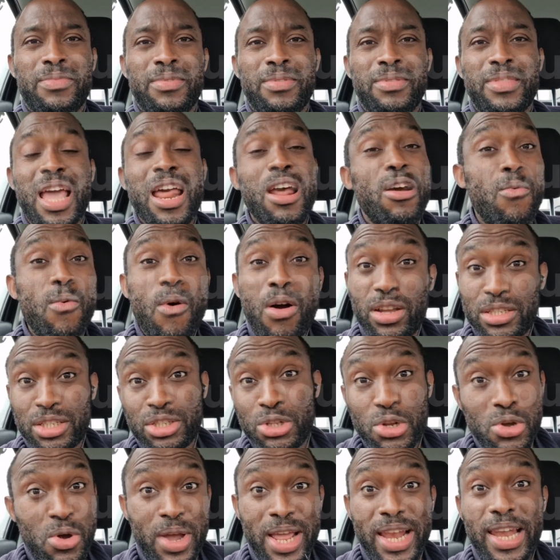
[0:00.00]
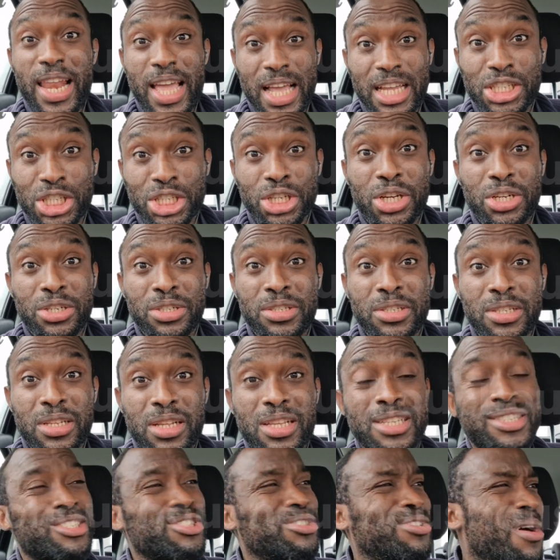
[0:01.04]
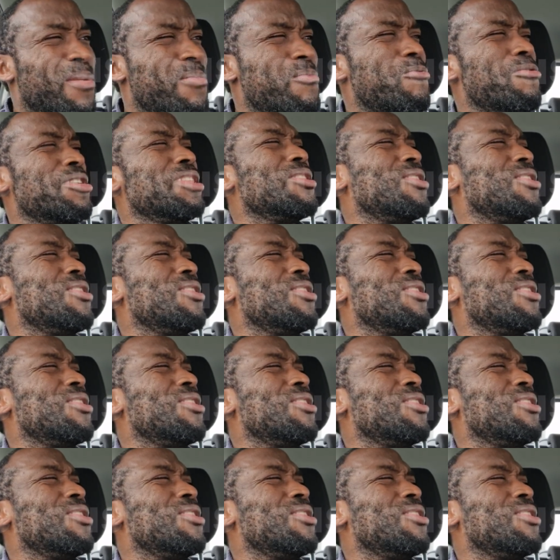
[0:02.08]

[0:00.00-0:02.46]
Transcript: There was no elections. Stop with